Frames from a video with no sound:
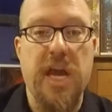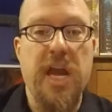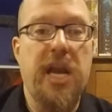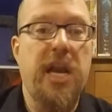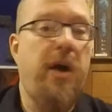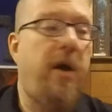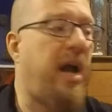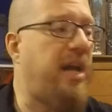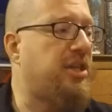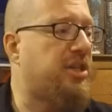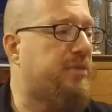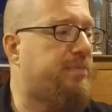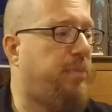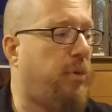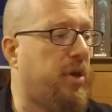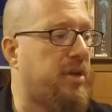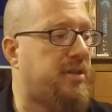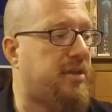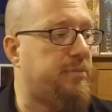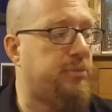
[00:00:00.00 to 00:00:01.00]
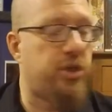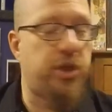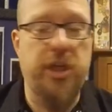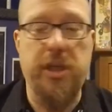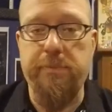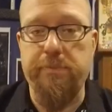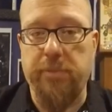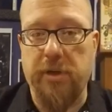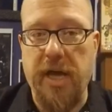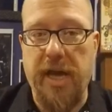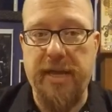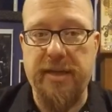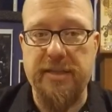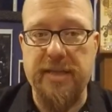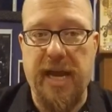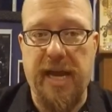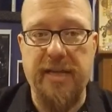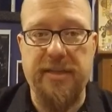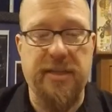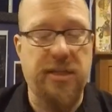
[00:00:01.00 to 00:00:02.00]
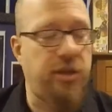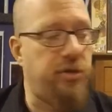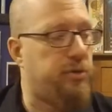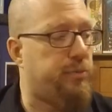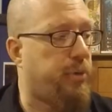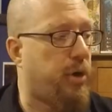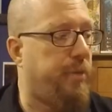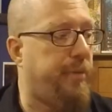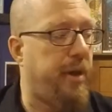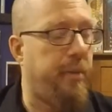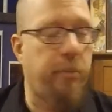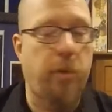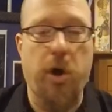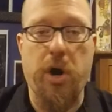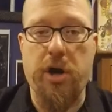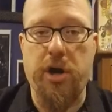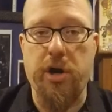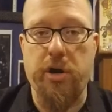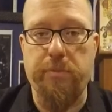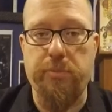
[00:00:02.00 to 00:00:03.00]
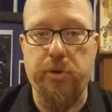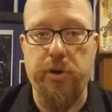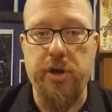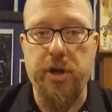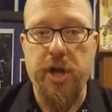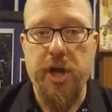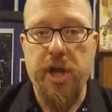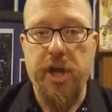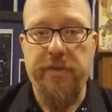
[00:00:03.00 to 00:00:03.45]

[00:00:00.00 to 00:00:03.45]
Now I just bought some cheap blank dice and used permanent marker to put